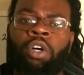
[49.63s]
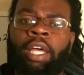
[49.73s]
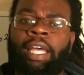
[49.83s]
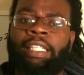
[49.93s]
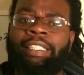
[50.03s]

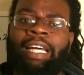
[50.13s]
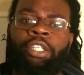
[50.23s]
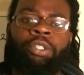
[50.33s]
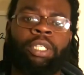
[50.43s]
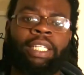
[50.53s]
it's not due
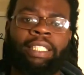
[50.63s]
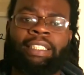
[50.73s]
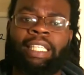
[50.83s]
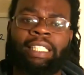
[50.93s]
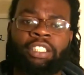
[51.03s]
to any
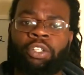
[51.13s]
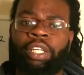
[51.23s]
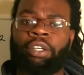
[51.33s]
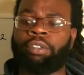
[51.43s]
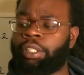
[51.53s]
sickness or
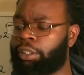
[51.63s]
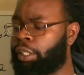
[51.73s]
illness.